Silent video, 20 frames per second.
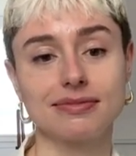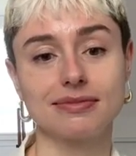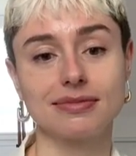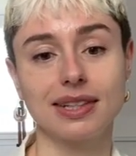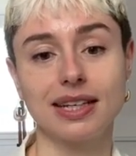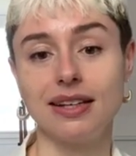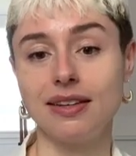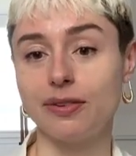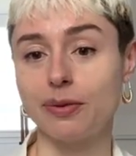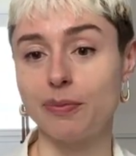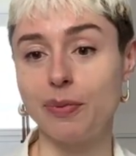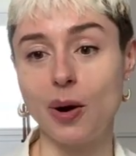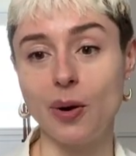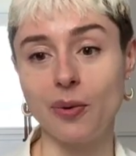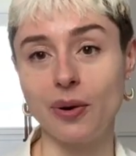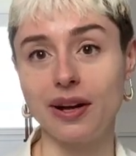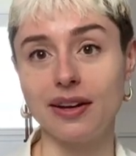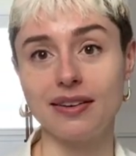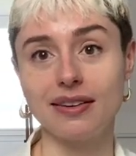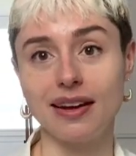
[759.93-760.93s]
He's a
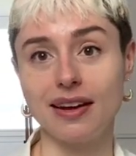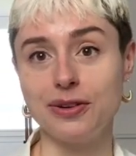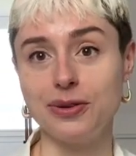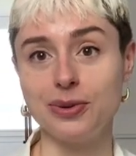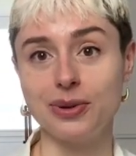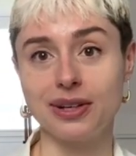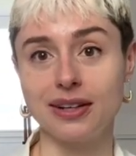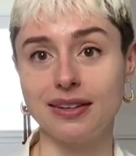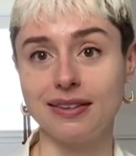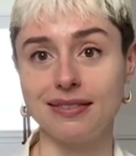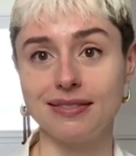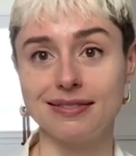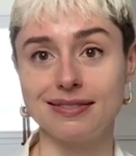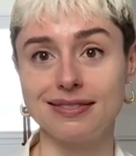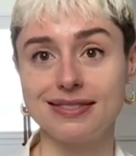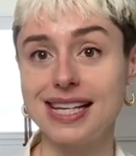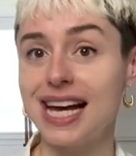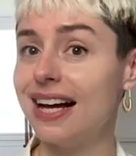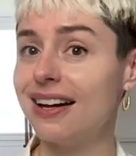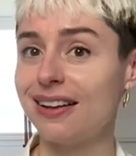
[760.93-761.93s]
poet, and you can
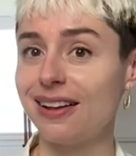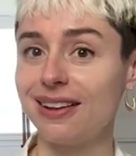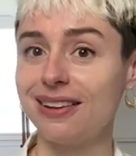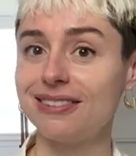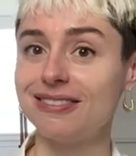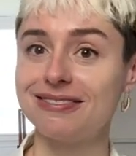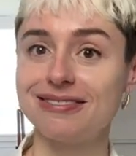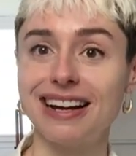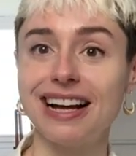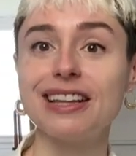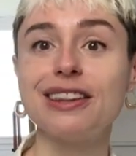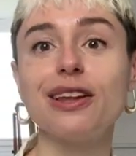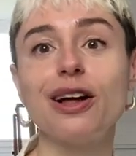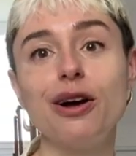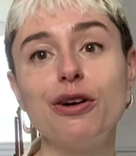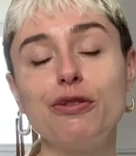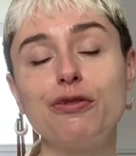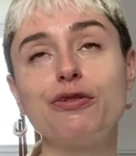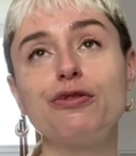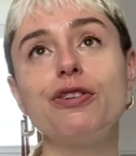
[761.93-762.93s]
tell. I
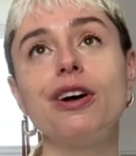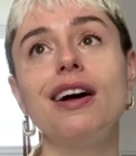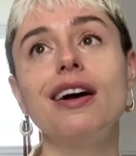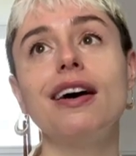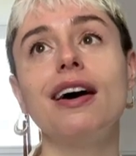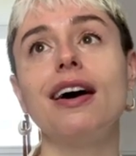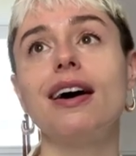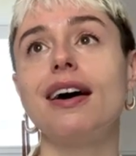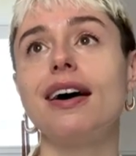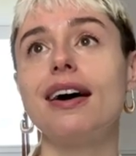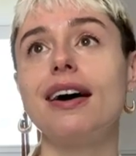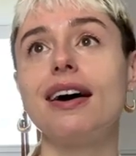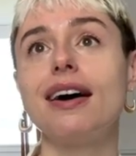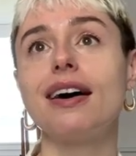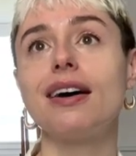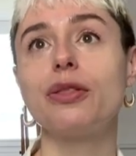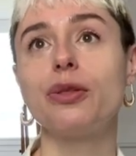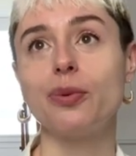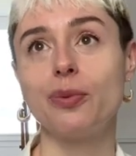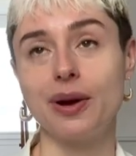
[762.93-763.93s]
love
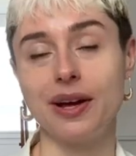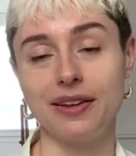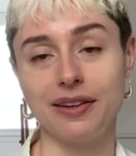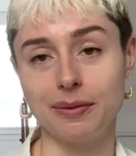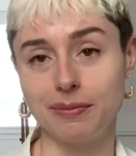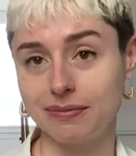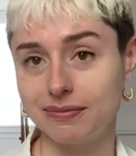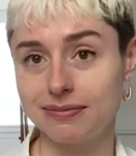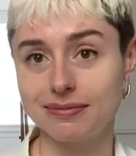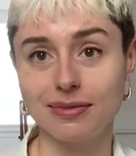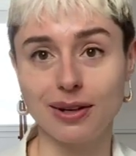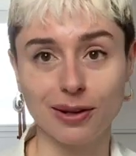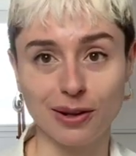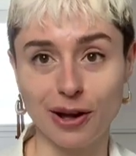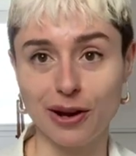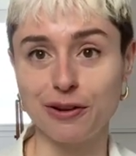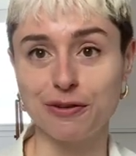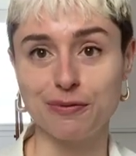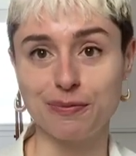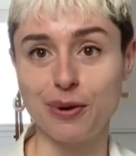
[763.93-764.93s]
the way that a
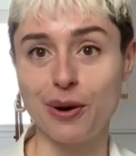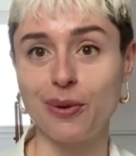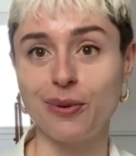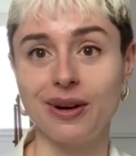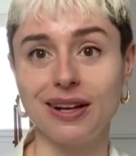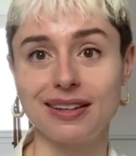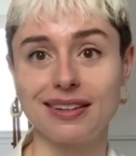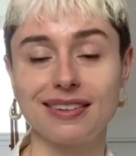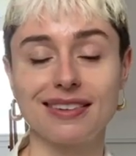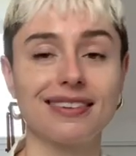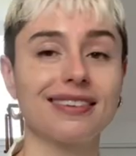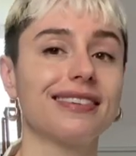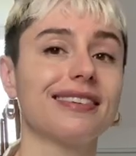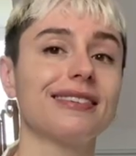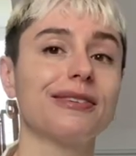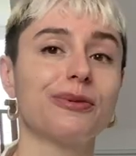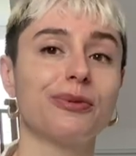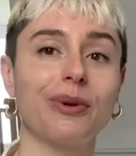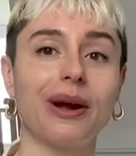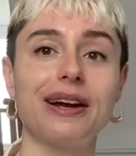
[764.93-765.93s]
lot of poets
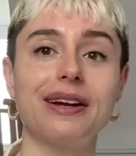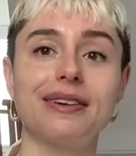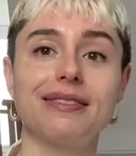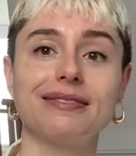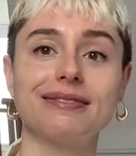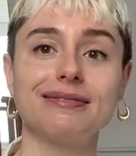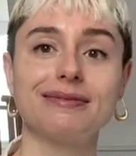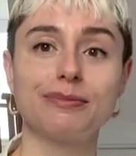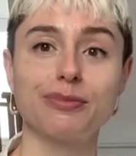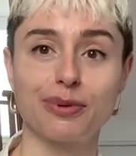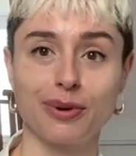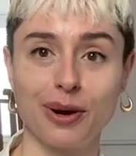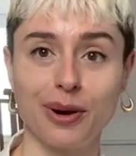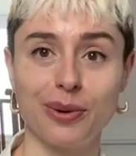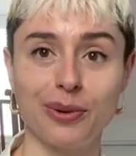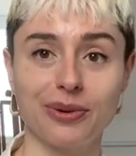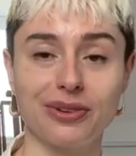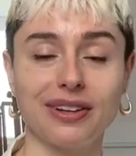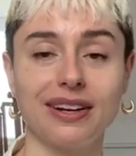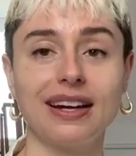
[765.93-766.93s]
write
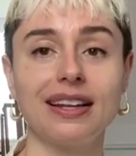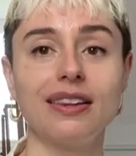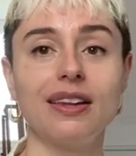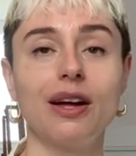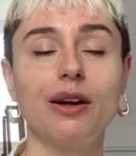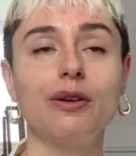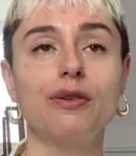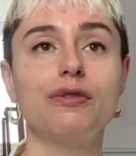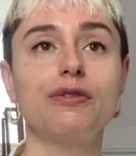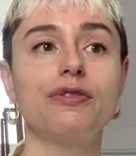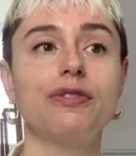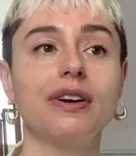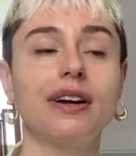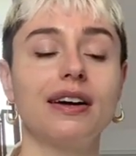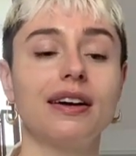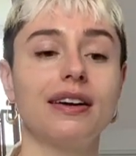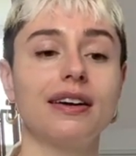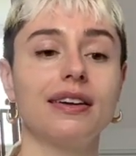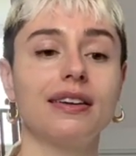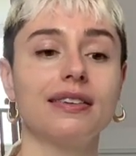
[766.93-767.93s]
prose, and I love
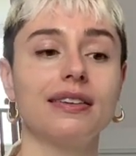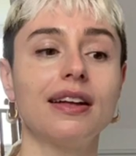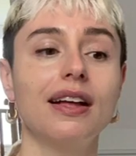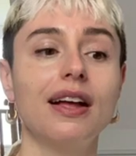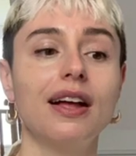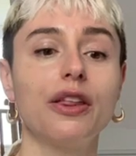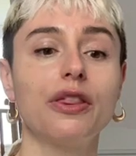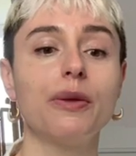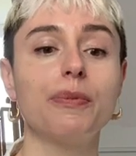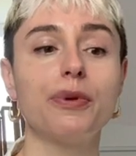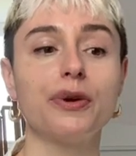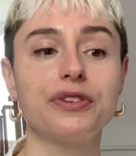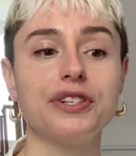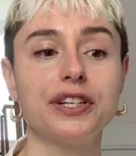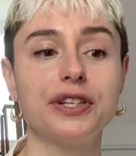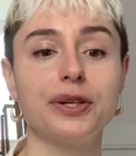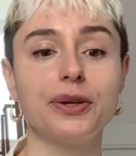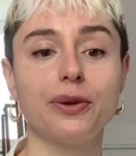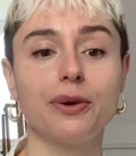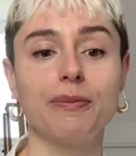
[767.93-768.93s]
the
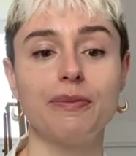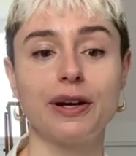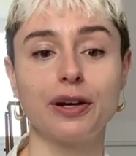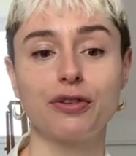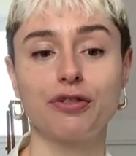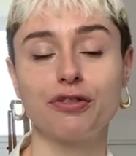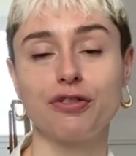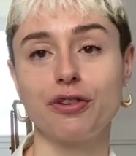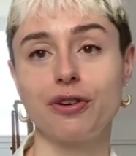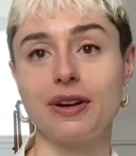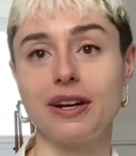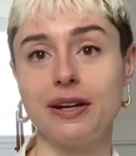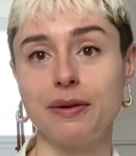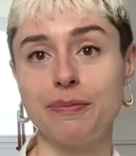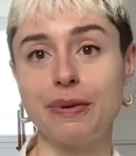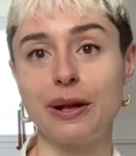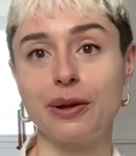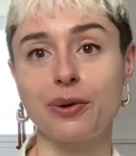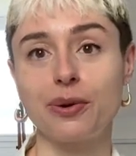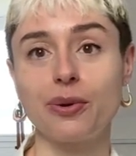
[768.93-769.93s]
particular mixture in
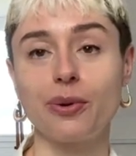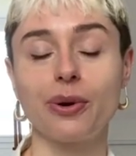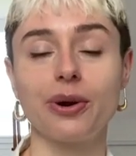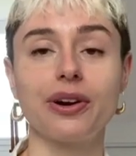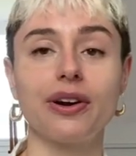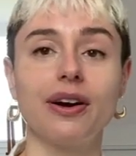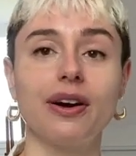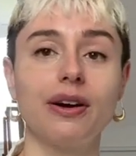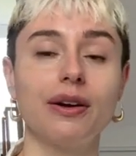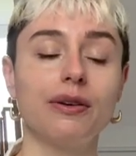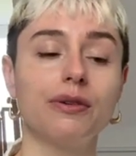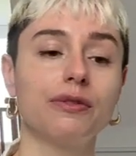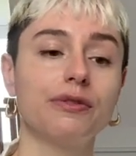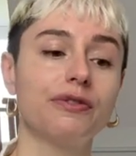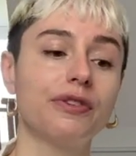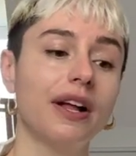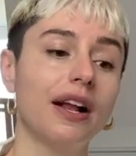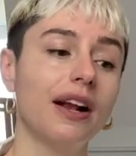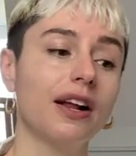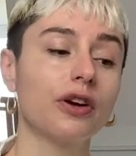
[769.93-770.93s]
Belcourt
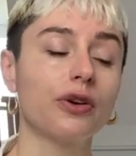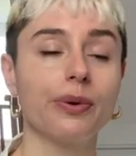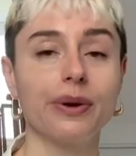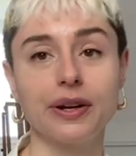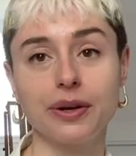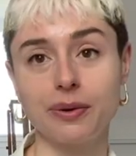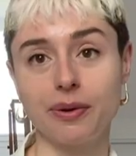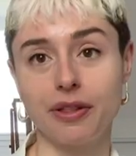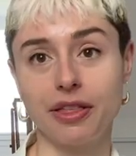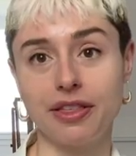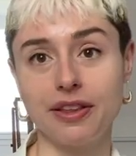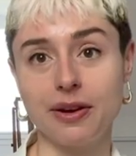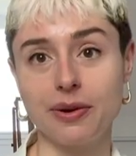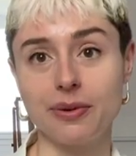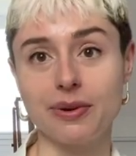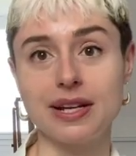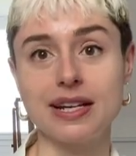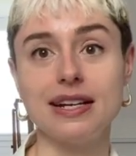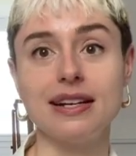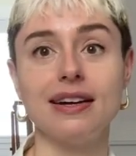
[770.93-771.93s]
of critical
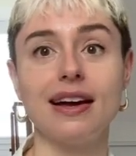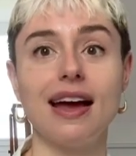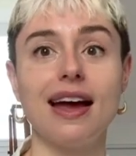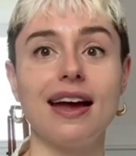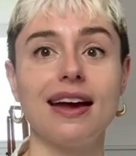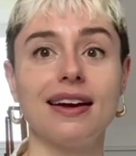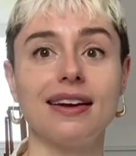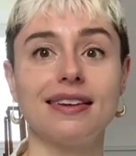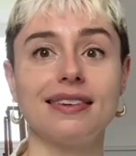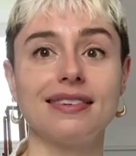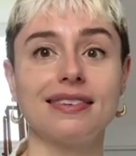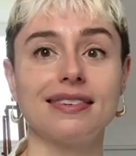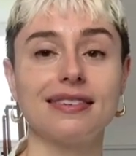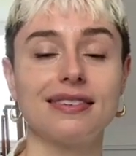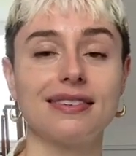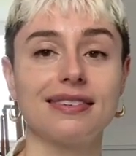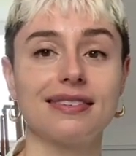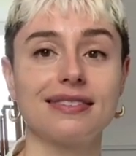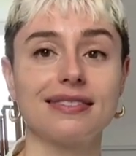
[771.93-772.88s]
theory and